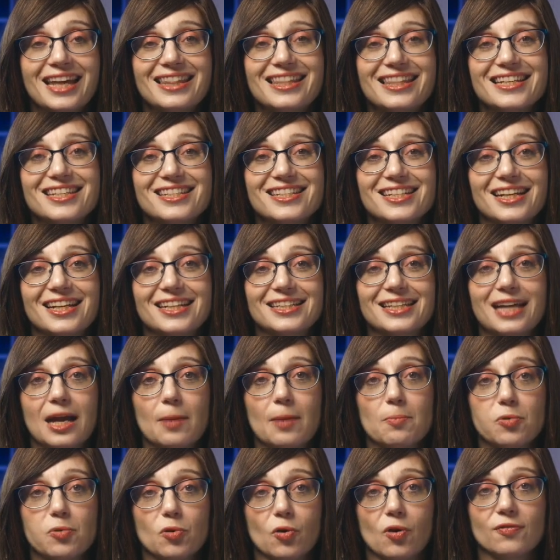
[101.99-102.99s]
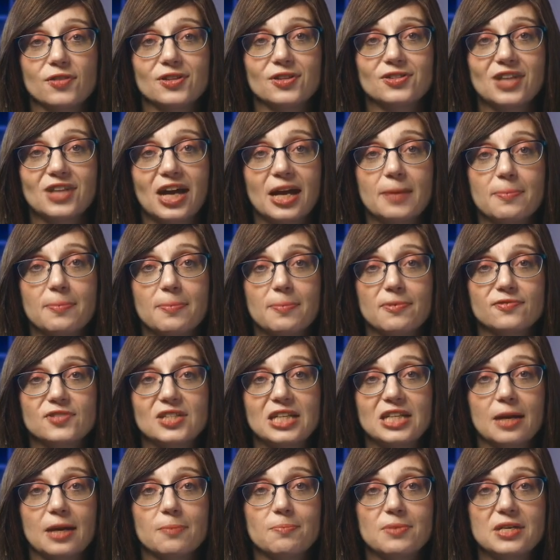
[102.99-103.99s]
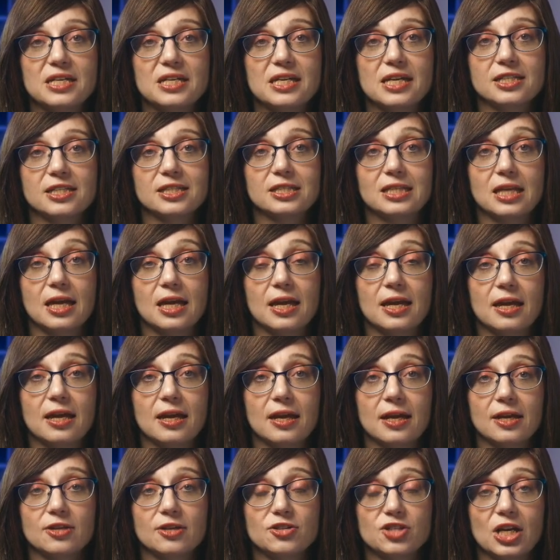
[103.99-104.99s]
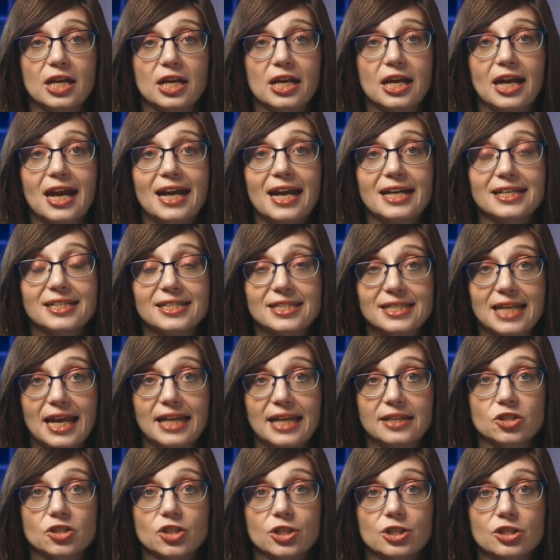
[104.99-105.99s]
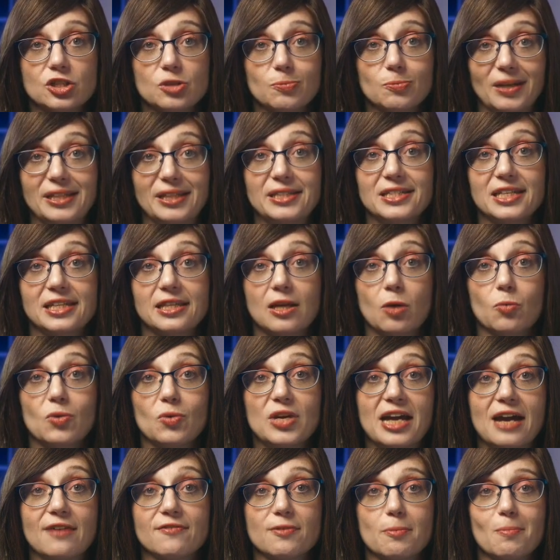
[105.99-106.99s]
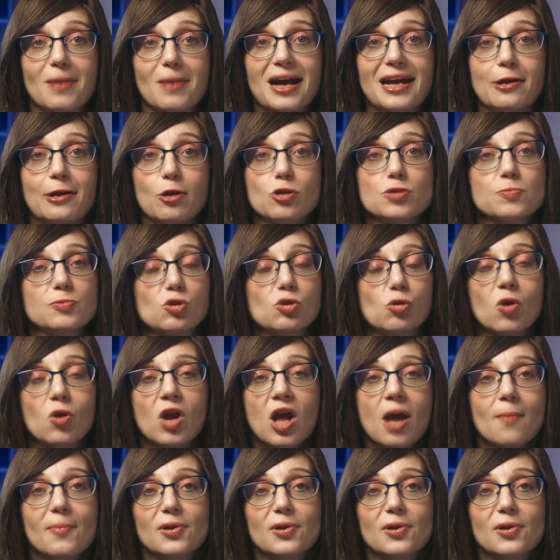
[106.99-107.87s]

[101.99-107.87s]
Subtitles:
This is an example of the type of DIPJ extension splinting that we have in my hospital,